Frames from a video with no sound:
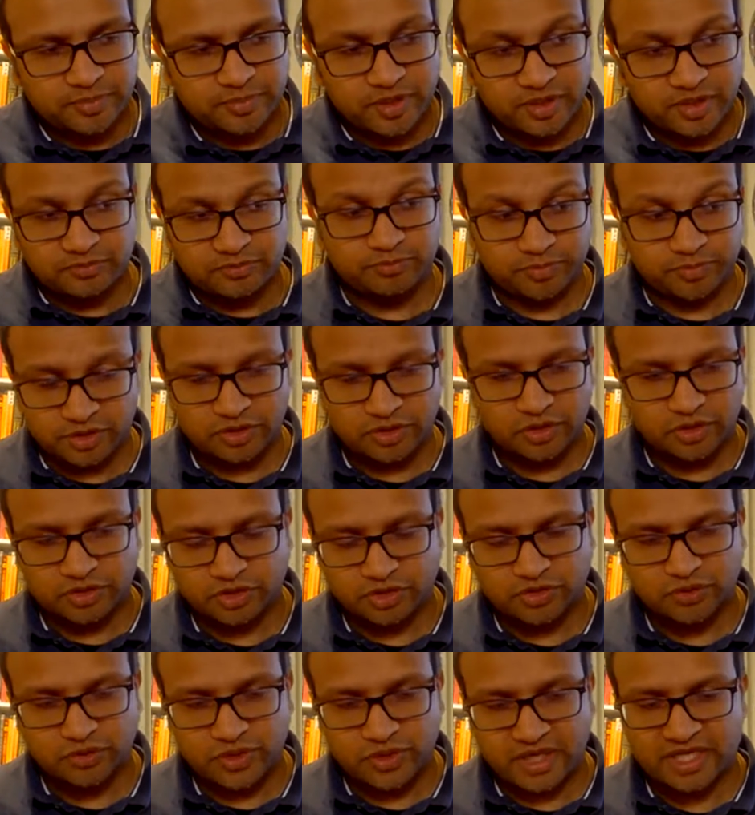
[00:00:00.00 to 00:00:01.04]
but on
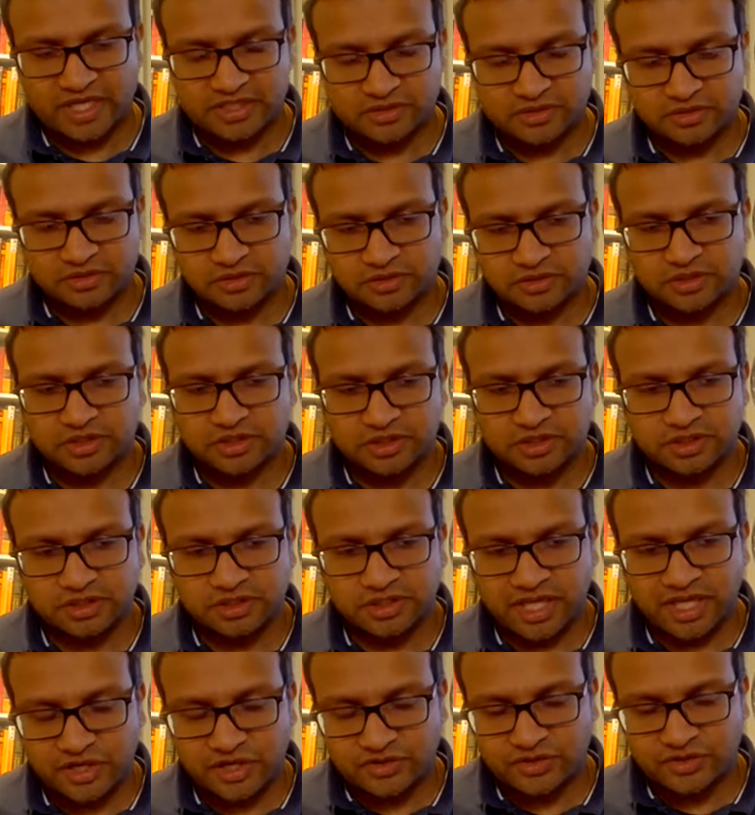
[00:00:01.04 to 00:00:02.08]
shorthand on
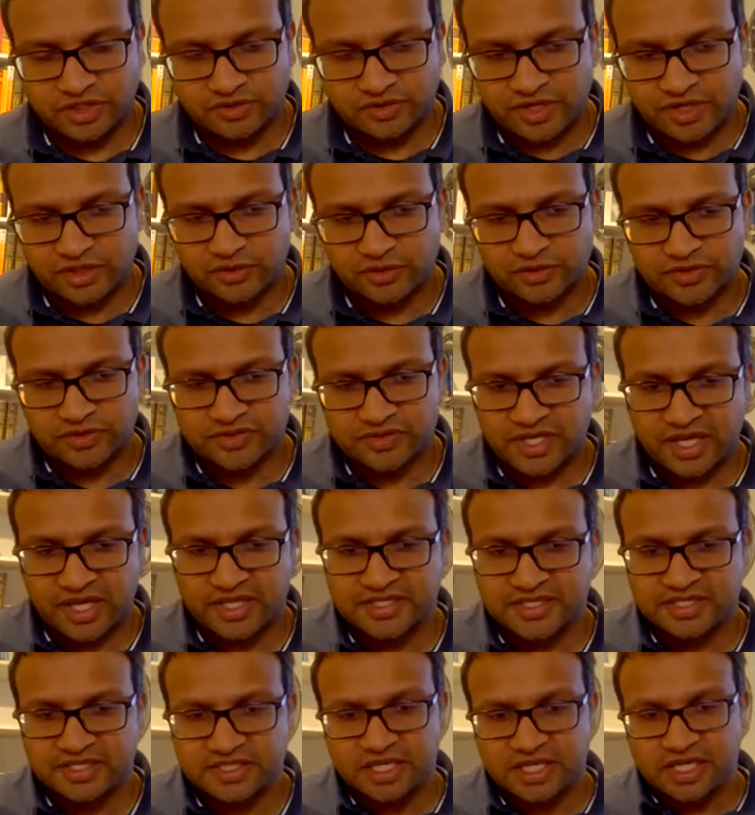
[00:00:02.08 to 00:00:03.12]
our electronic records,
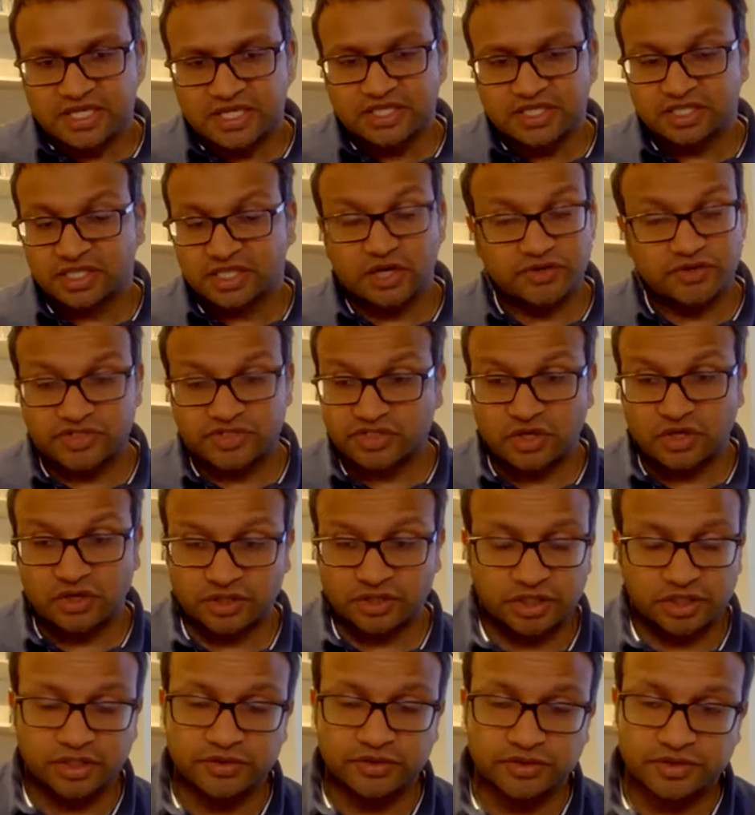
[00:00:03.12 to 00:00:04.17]
and the coders
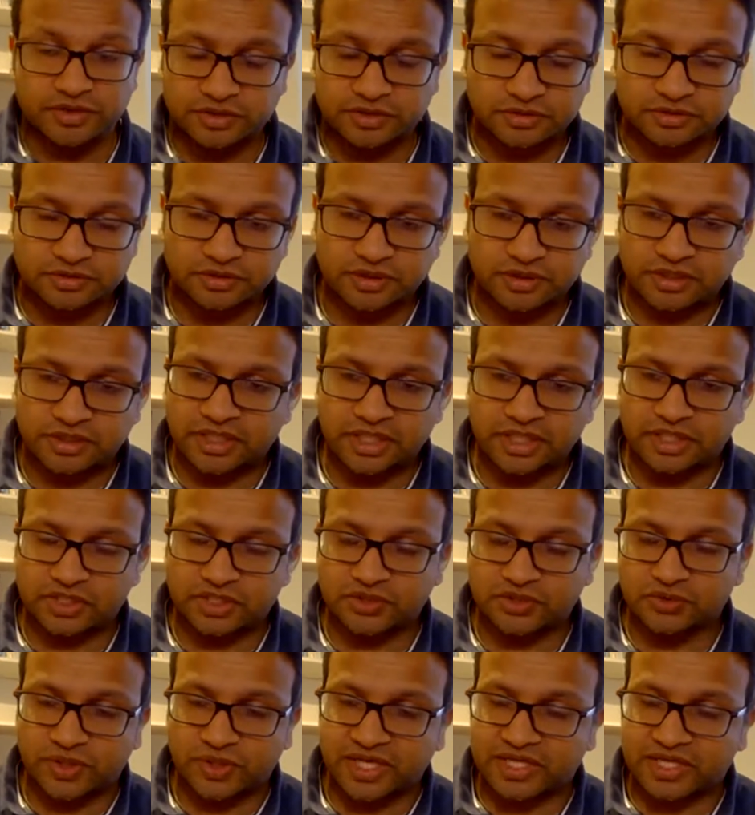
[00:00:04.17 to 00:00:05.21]
can't code
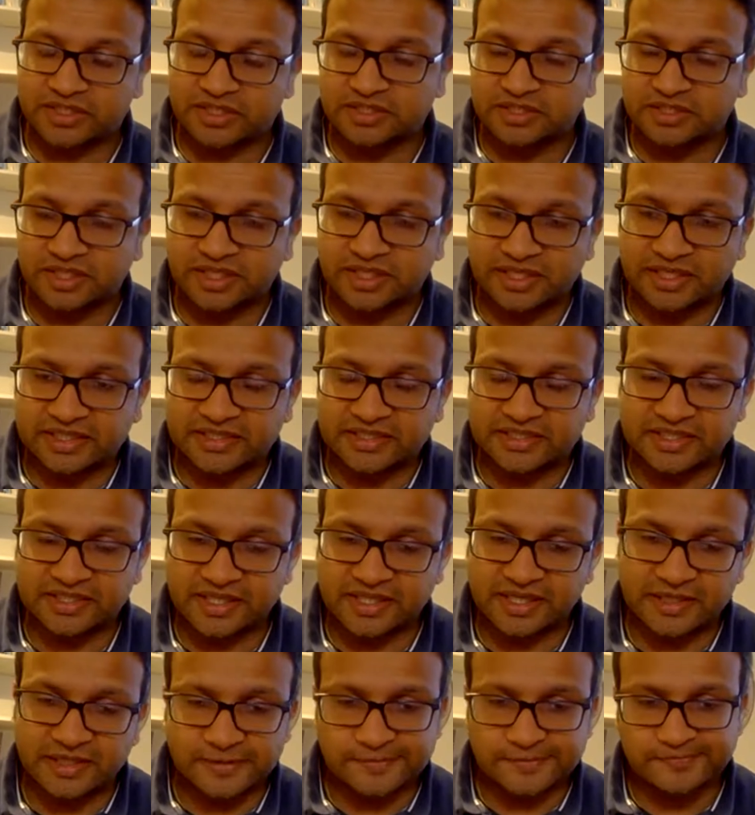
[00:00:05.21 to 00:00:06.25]
shorthand and
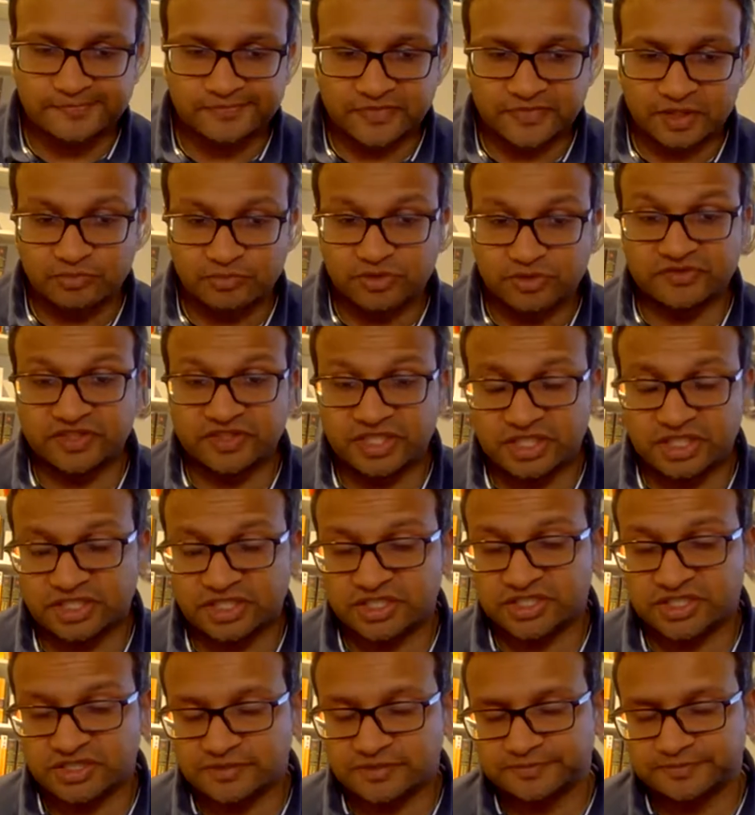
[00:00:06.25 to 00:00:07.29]

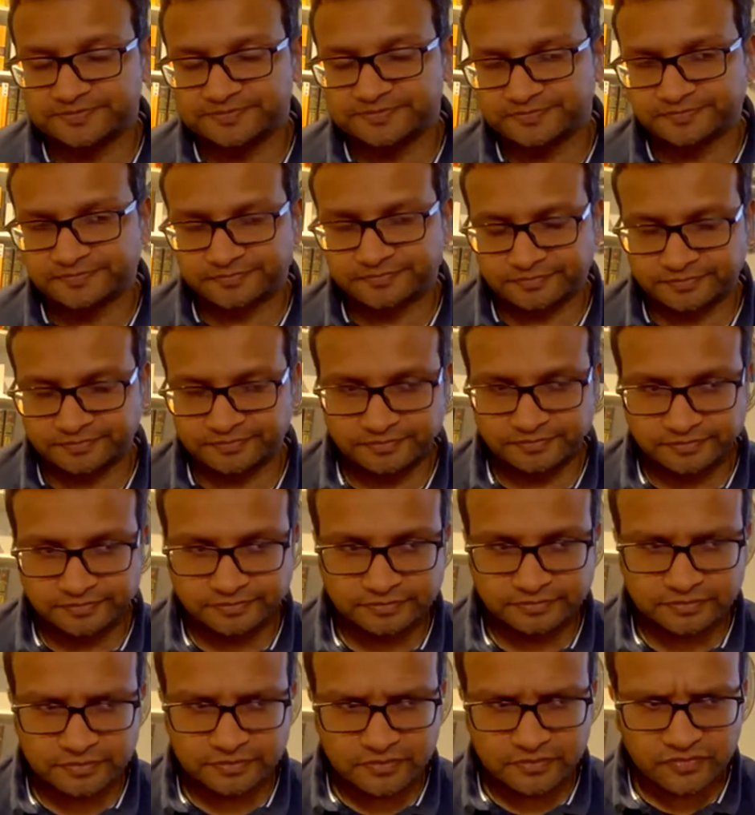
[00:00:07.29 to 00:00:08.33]
abbreviations.
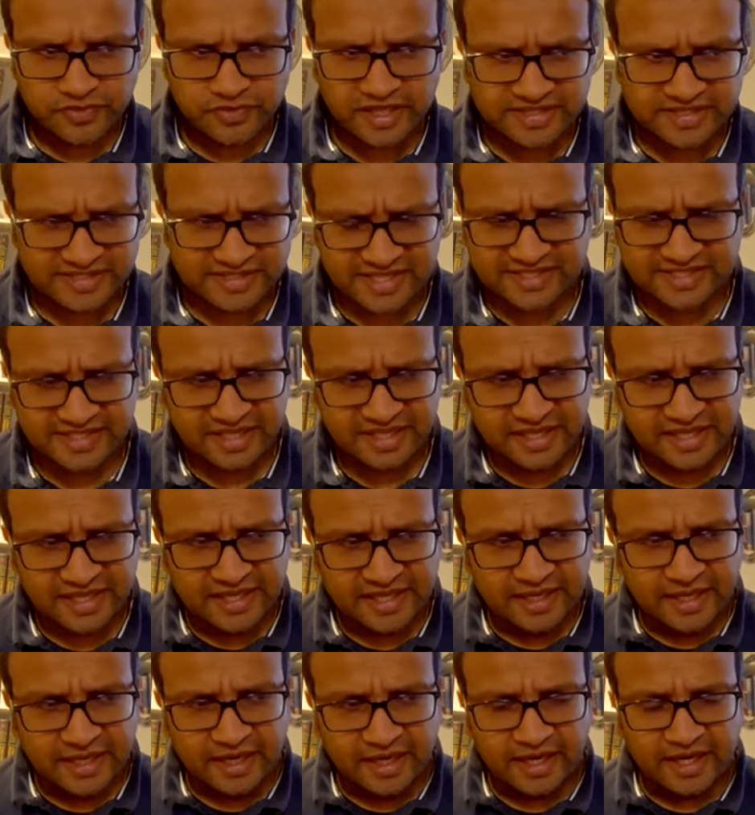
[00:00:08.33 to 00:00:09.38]
That's
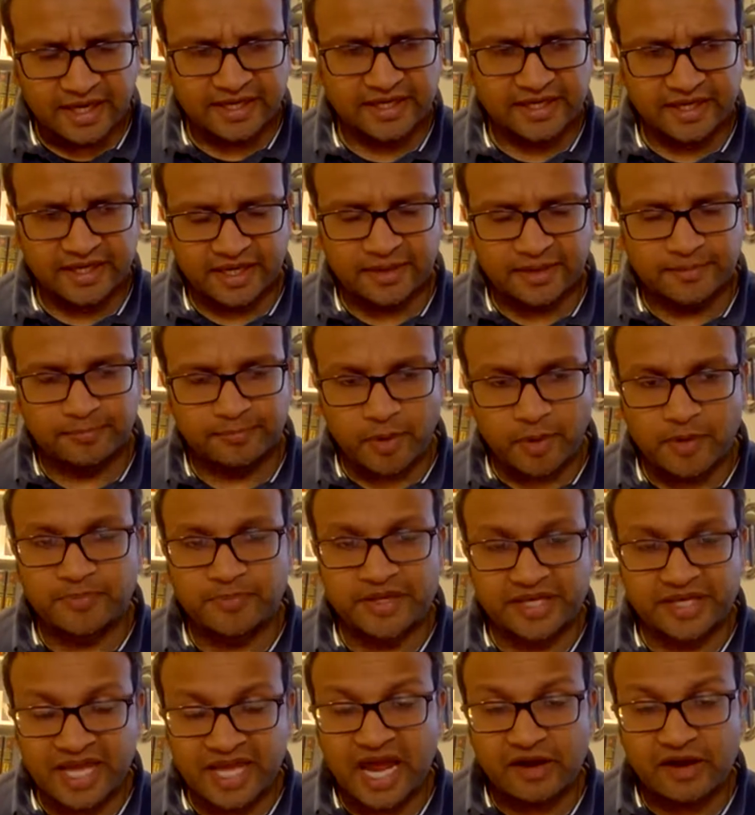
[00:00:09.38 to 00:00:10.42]
a
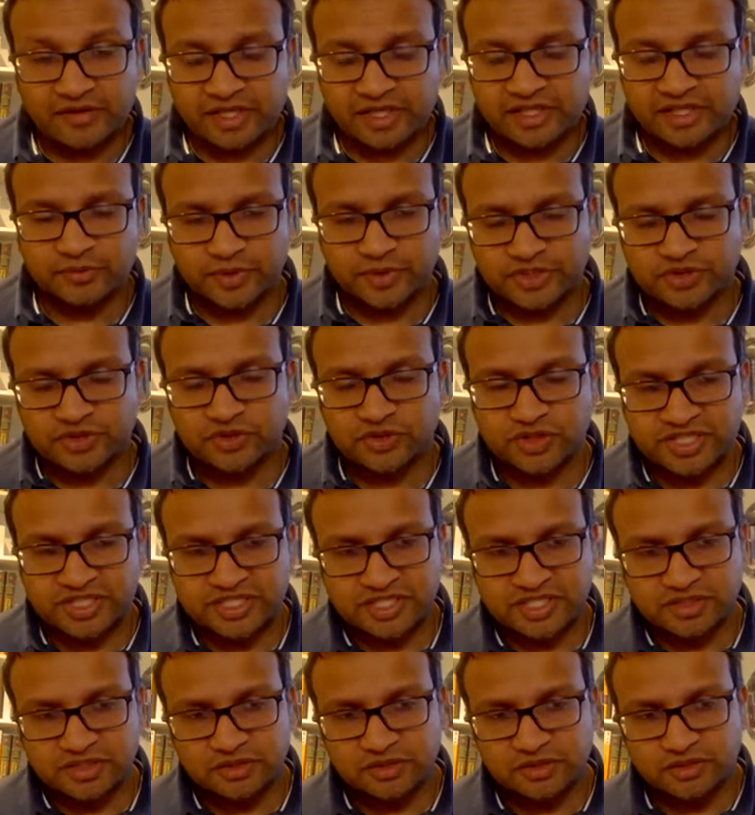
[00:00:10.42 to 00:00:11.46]
big area that we're
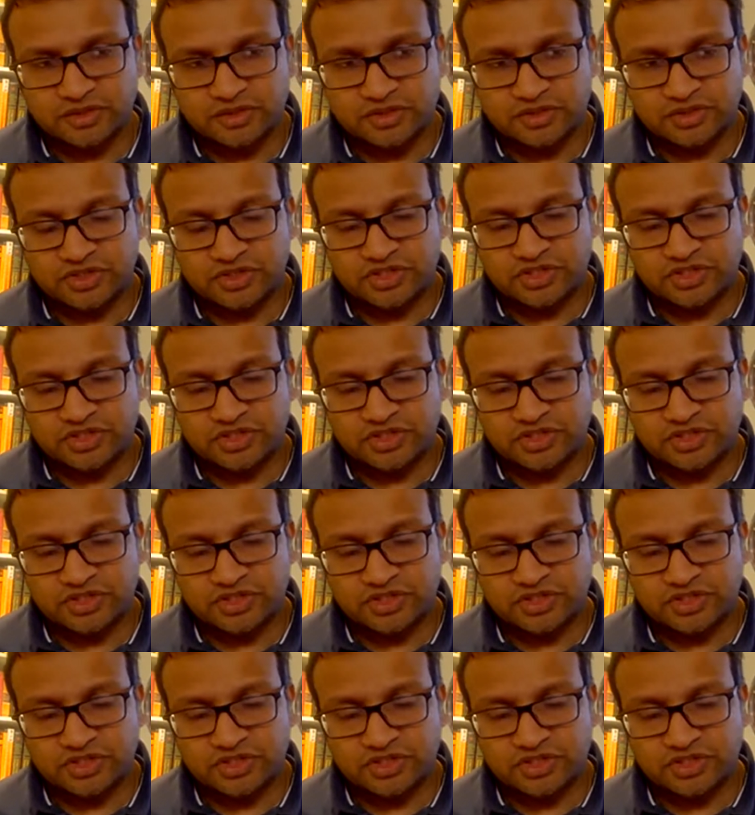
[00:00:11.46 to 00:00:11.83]
trying to